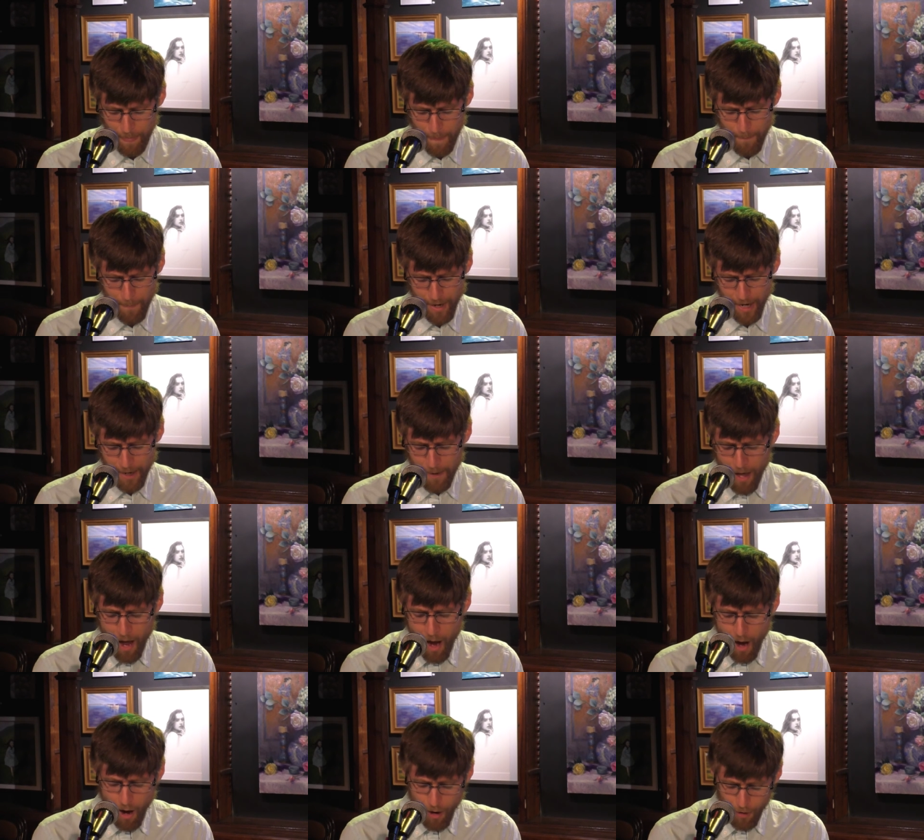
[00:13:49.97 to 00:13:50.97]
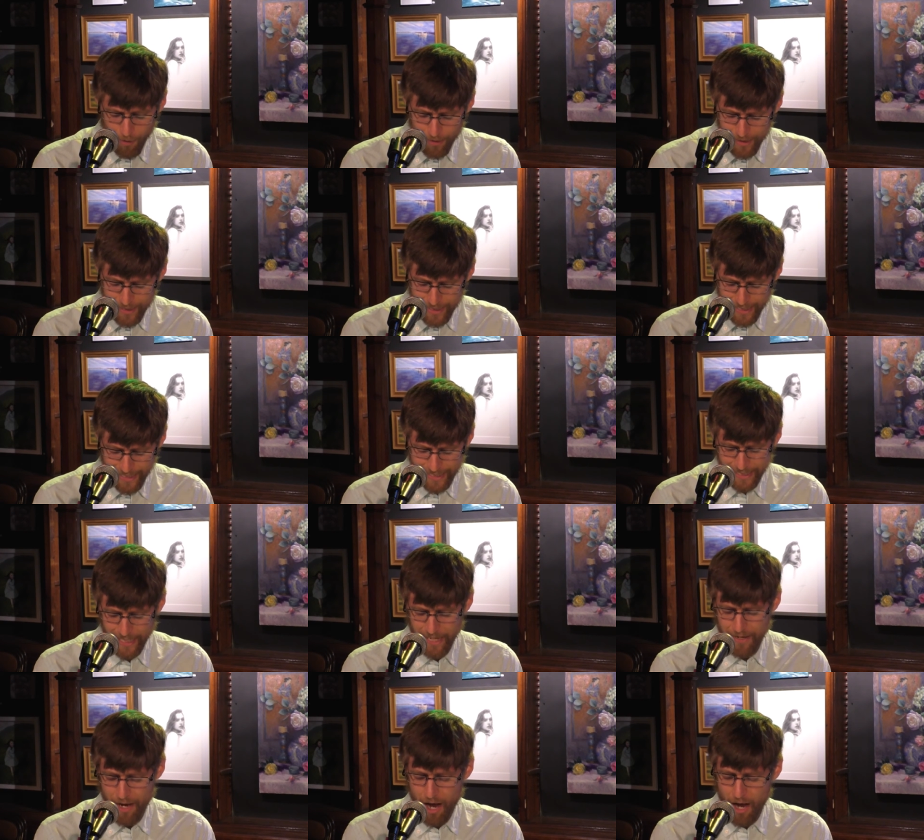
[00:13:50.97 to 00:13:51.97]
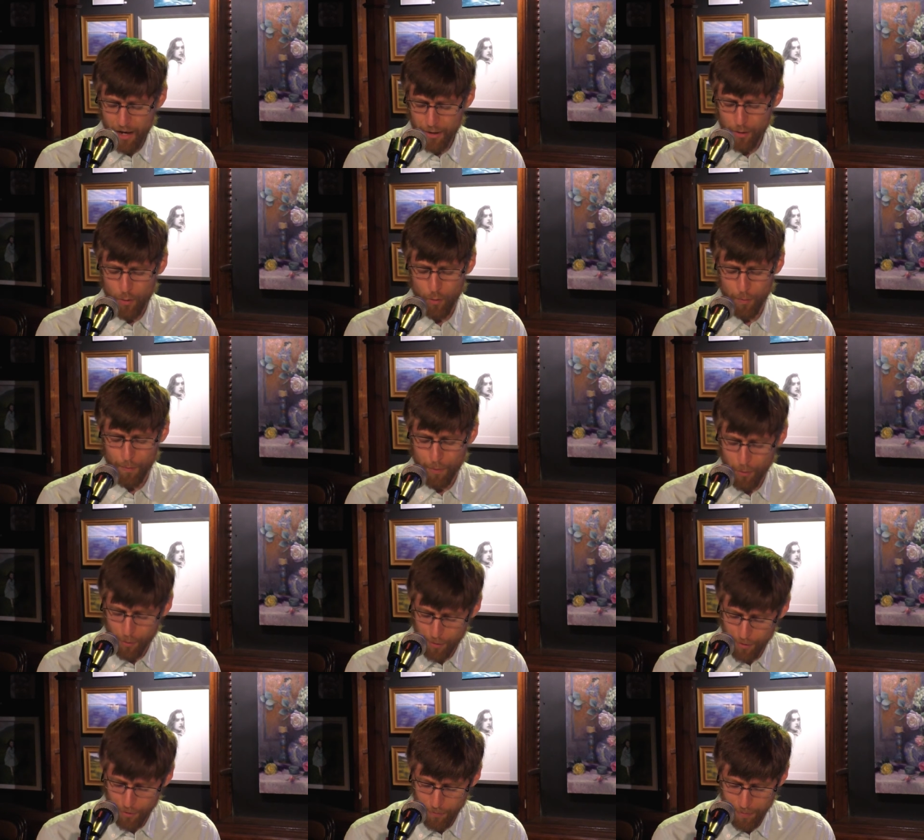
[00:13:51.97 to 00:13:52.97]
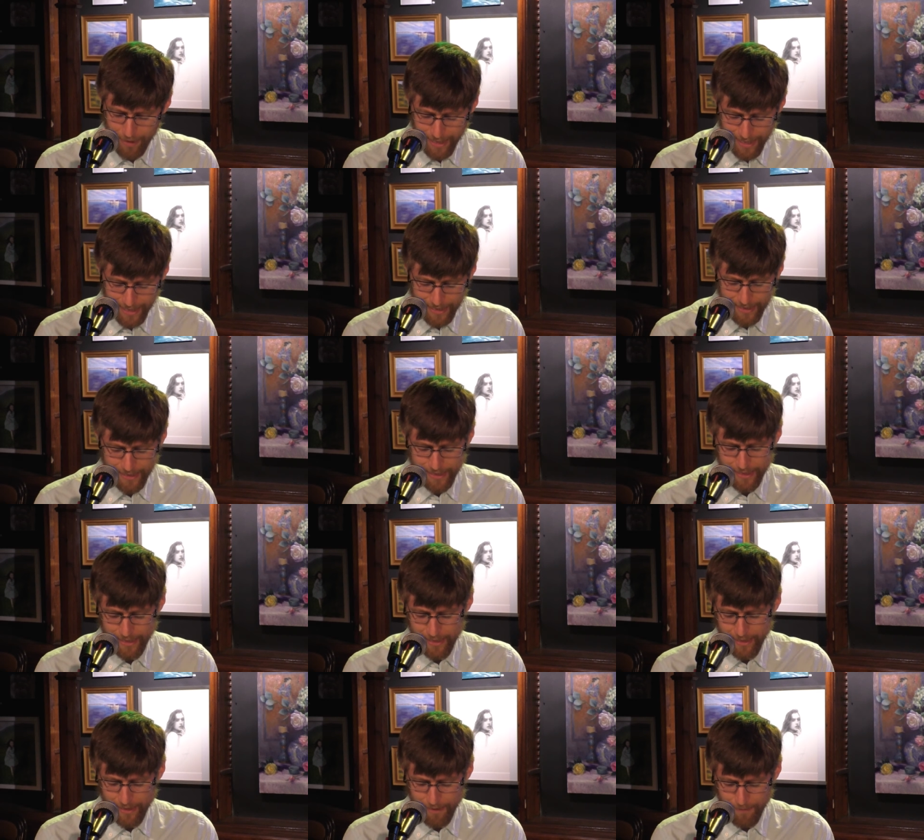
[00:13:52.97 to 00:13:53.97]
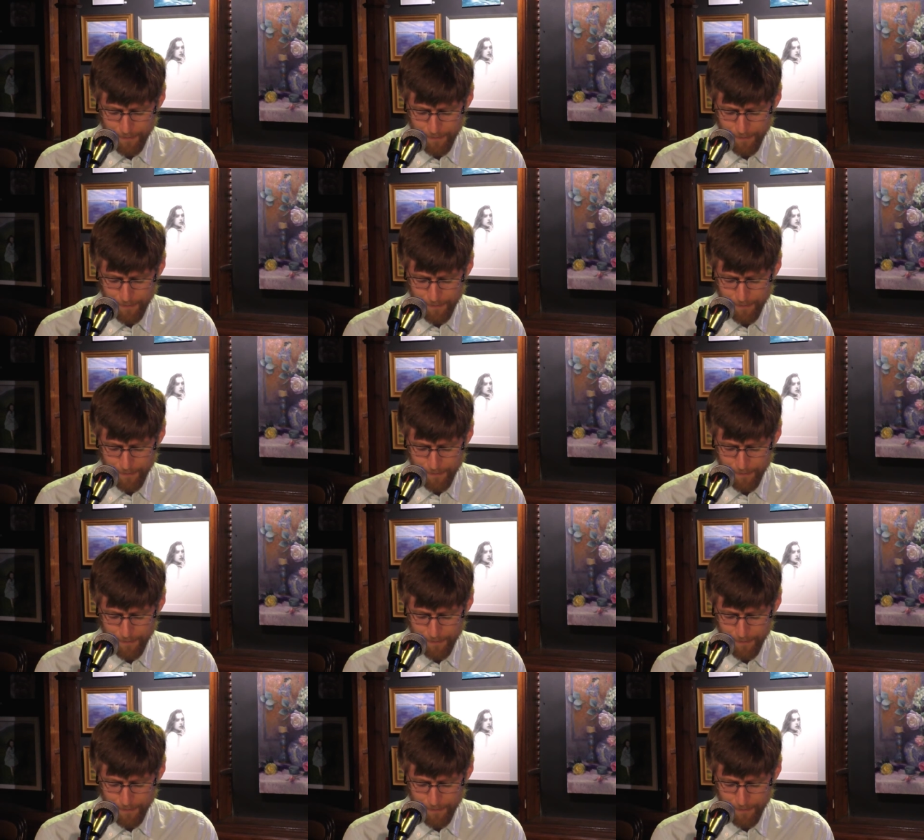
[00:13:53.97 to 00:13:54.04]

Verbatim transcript: My heart is in a non corporeal place.